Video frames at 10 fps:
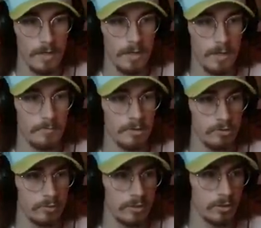hey,
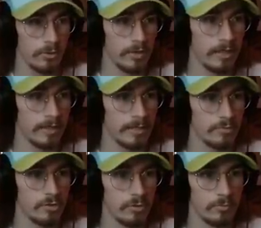mystery dude that keeps
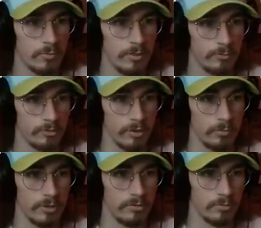shooting me for
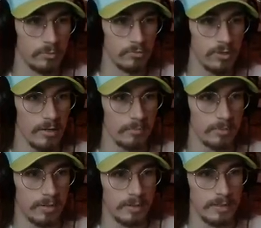some reason. What's up?
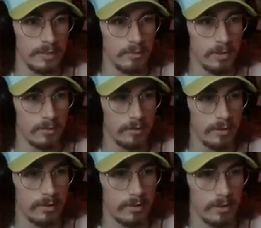I can't go out
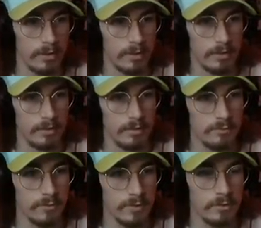there? That's
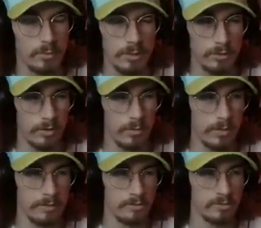fine. Do you want a
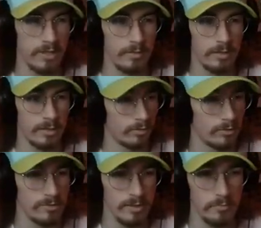donut instead? It
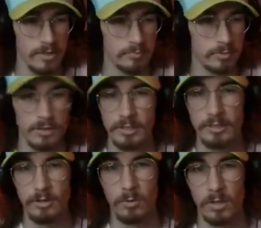looks like we have plenty
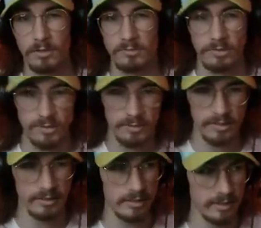of donuts. It,
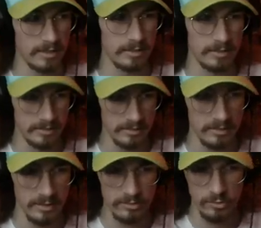it, can I
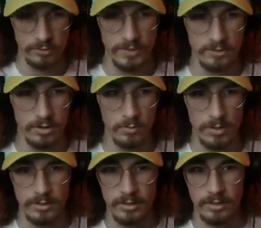can I serve you a donut?